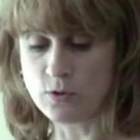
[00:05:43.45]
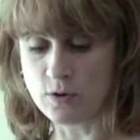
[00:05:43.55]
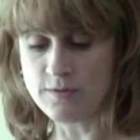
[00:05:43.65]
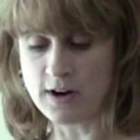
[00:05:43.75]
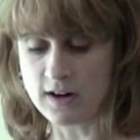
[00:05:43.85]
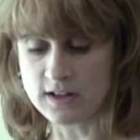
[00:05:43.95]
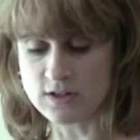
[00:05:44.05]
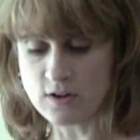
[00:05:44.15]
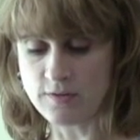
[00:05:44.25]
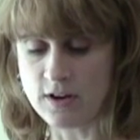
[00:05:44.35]
nor very
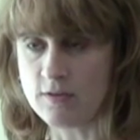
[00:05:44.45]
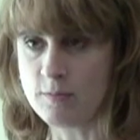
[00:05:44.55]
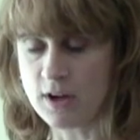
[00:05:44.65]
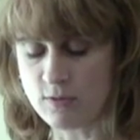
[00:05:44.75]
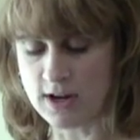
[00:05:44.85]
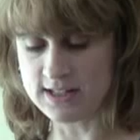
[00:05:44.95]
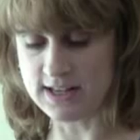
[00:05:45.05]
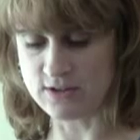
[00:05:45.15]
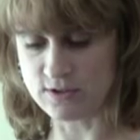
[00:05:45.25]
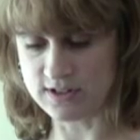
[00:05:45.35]
conservative, but quite
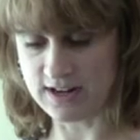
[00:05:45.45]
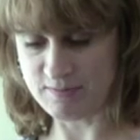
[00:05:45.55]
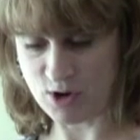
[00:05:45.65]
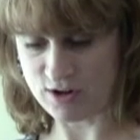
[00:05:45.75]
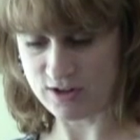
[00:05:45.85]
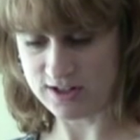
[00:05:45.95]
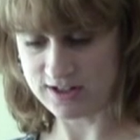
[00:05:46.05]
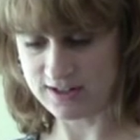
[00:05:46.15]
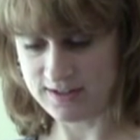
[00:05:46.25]
centrist and moderate.